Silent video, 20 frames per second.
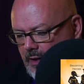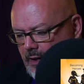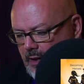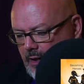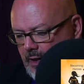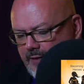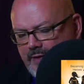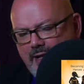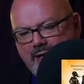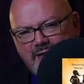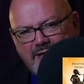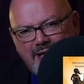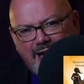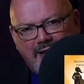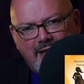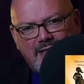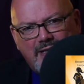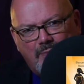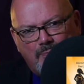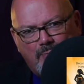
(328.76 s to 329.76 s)
and then tell
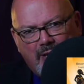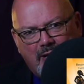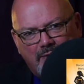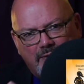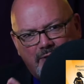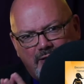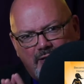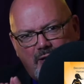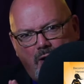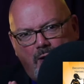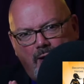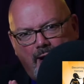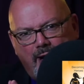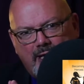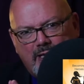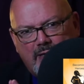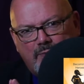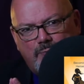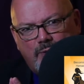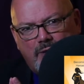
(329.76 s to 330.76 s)
us about the
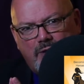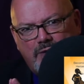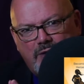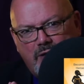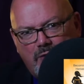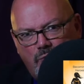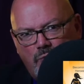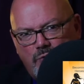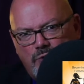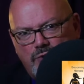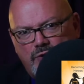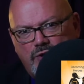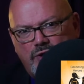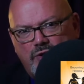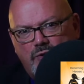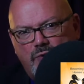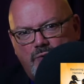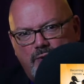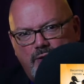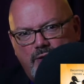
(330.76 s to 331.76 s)
guide, because in all good
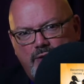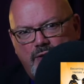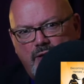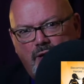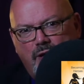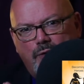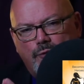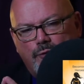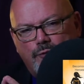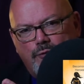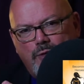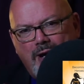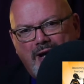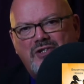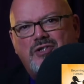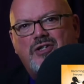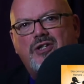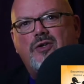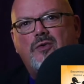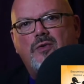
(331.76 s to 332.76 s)
stories,
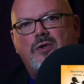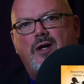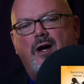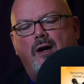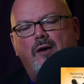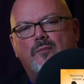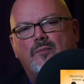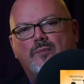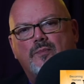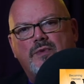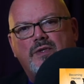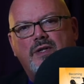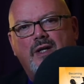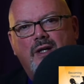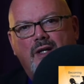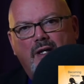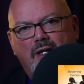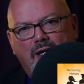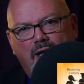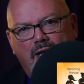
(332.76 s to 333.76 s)
rescue comes
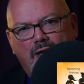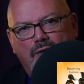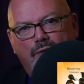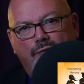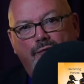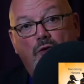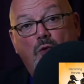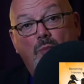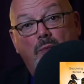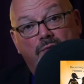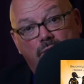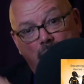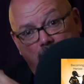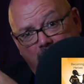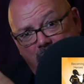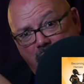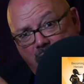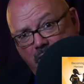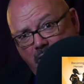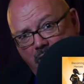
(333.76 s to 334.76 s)
in the form of not
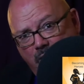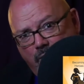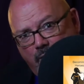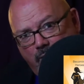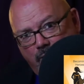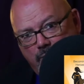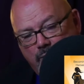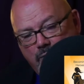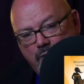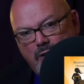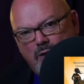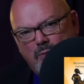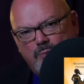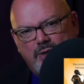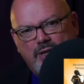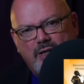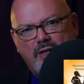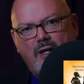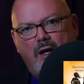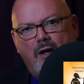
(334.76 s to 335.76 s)
a hero,
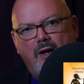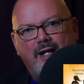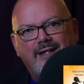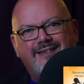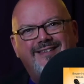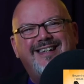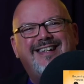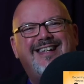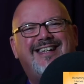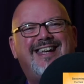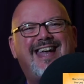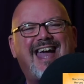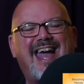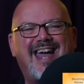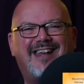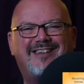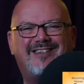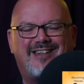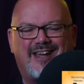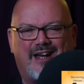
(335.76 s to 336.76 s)
but a guide, the
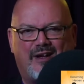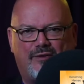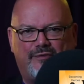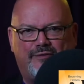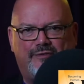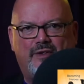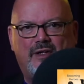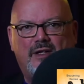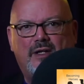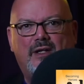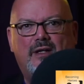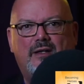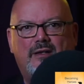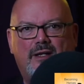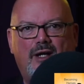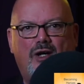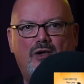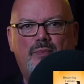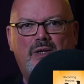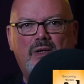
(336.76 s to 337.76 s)
Gandalf,
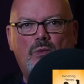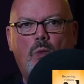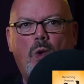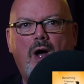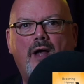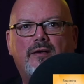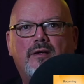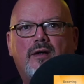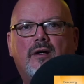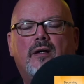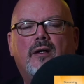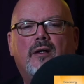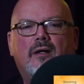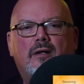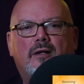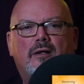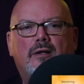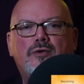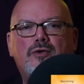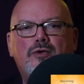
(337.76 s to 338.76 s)
the Obi-Wan
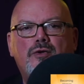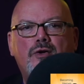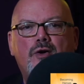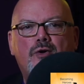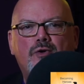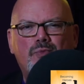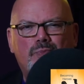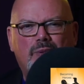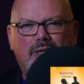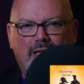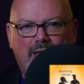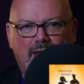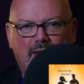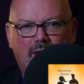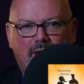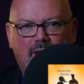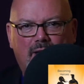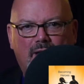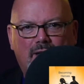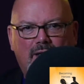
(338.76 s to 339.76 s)
Kenobi,
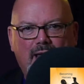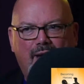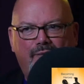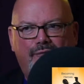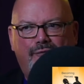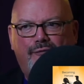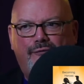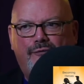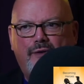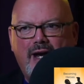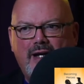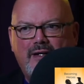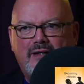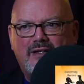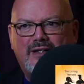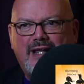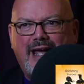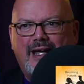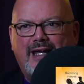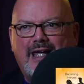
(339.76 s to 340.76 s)
that friend,
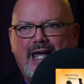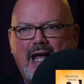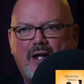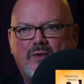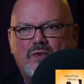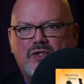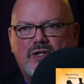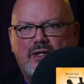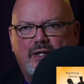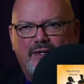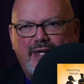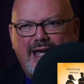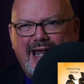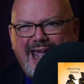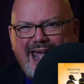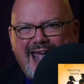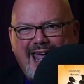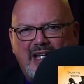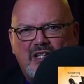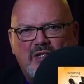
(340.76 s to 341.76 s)
that counsellor,
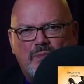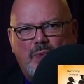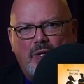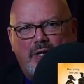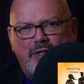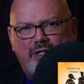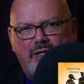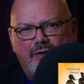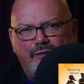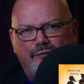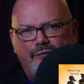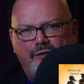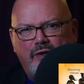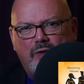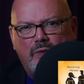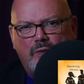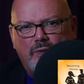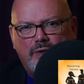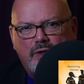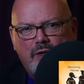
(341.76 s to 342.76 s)
that expert in a
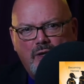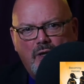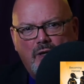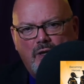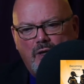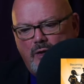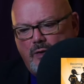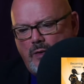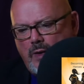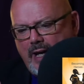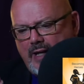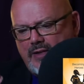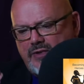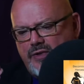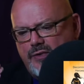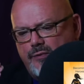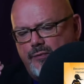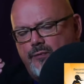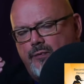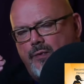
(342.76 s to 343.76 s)
field who has
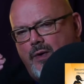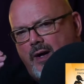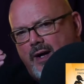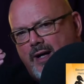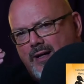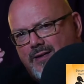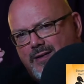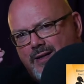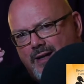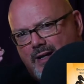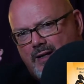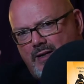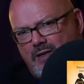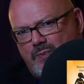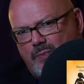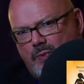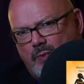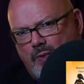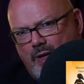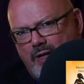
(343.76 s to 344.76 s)
the right
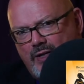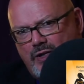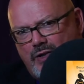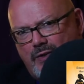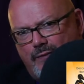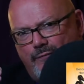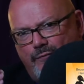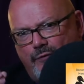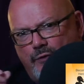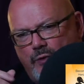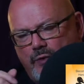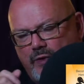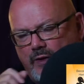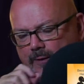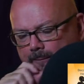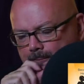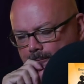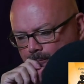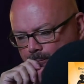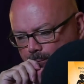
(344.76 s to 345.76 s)
inspiration for
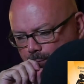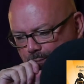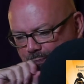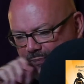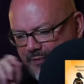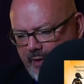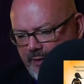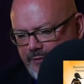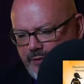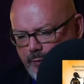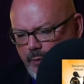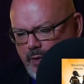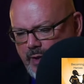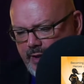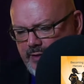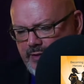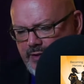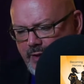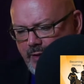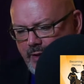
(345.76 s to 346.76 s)
you at the
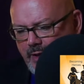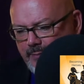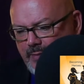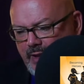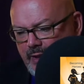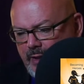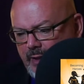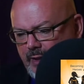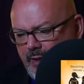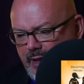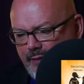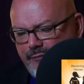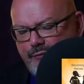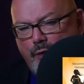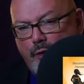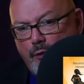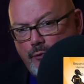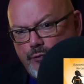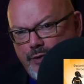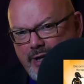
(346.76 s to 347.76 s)
right time. And
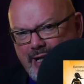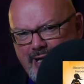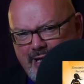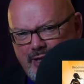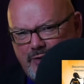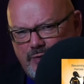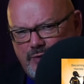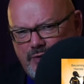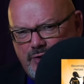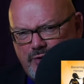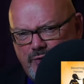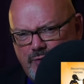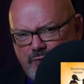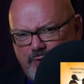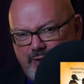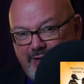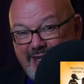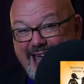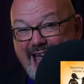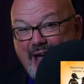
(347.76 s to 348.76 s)
for a really good
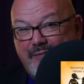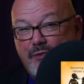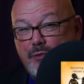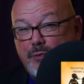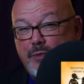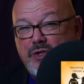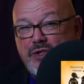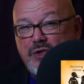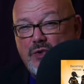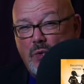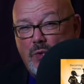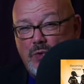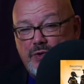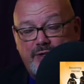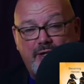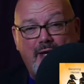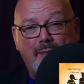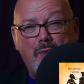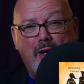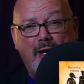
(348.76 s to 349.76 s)
story, they have a resource.
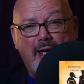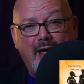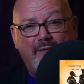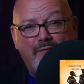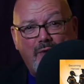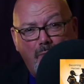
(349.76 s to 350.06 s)
They might have a